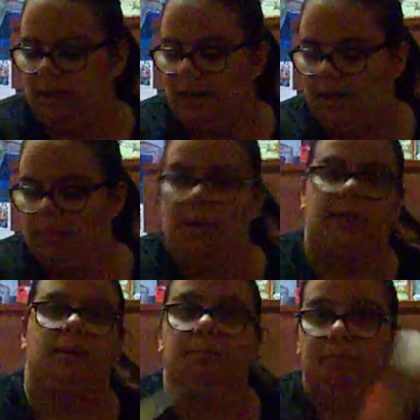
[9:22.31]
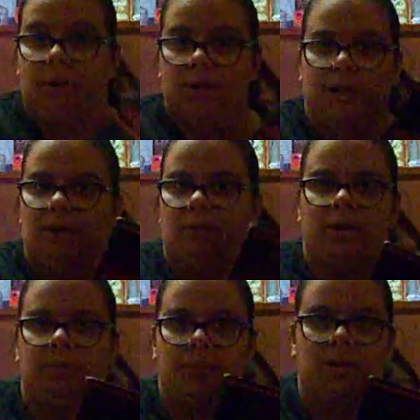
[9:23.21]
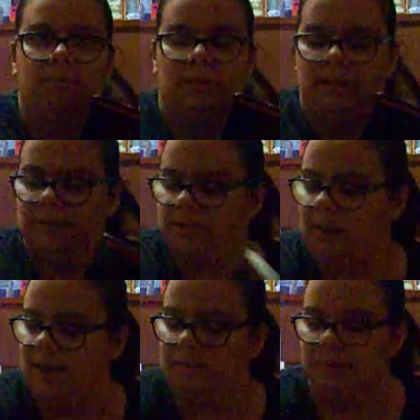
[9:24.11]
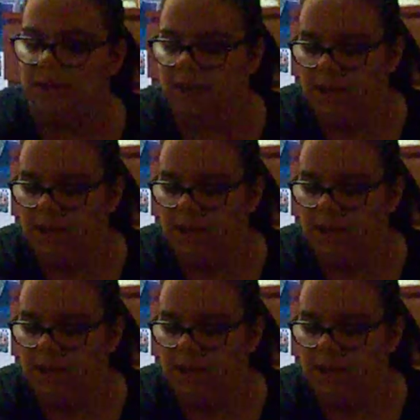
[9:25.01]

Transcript: and I bought the book, and I've read the book a million times.